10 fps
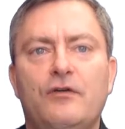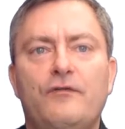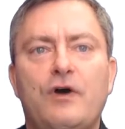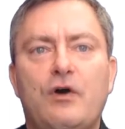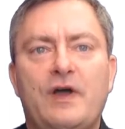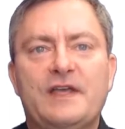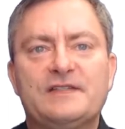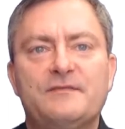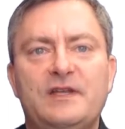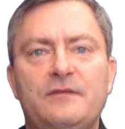for our
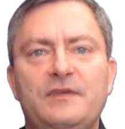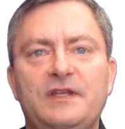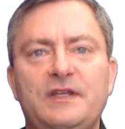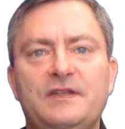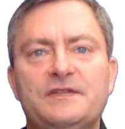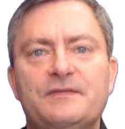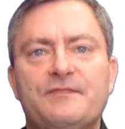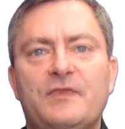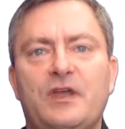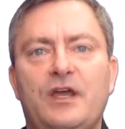estimated PDs
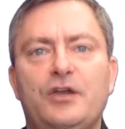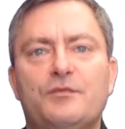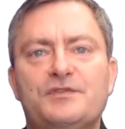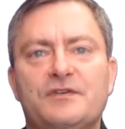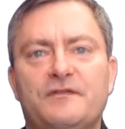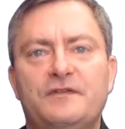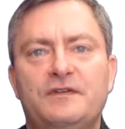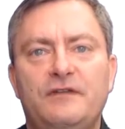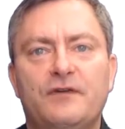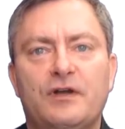and observed
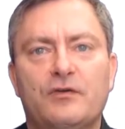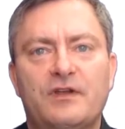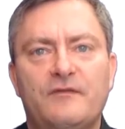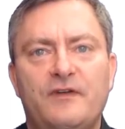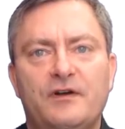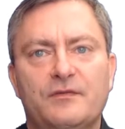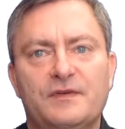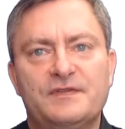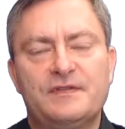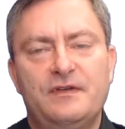default outcome
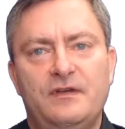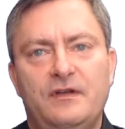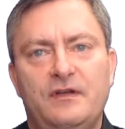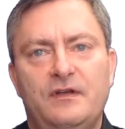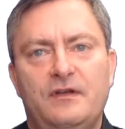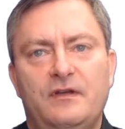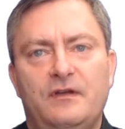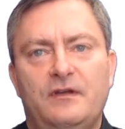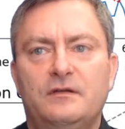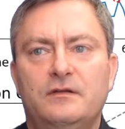variables.
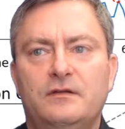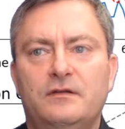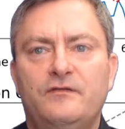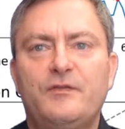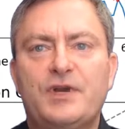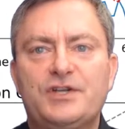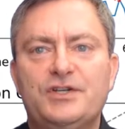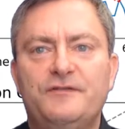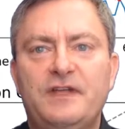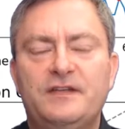We press
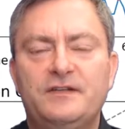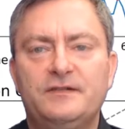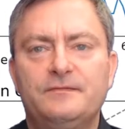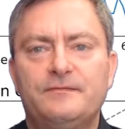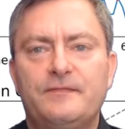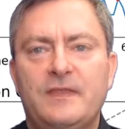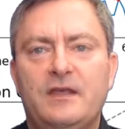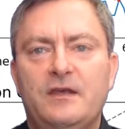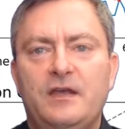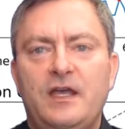Shift Enter
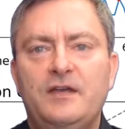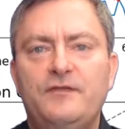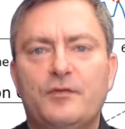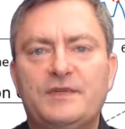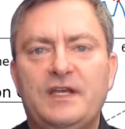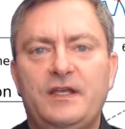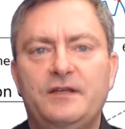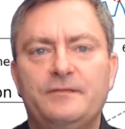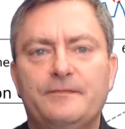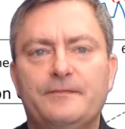and we
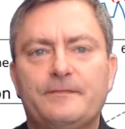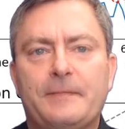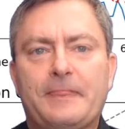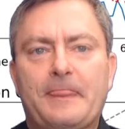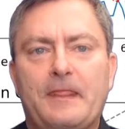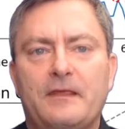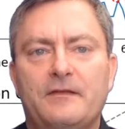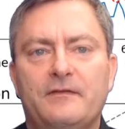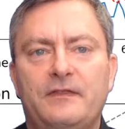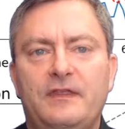obtain
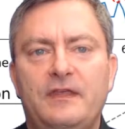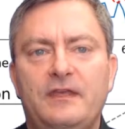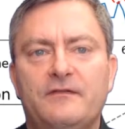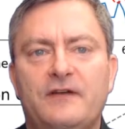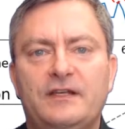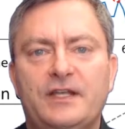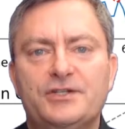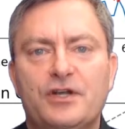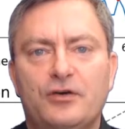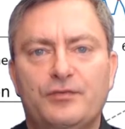the
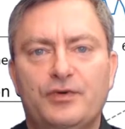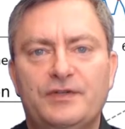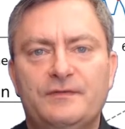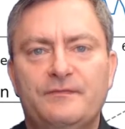validation output.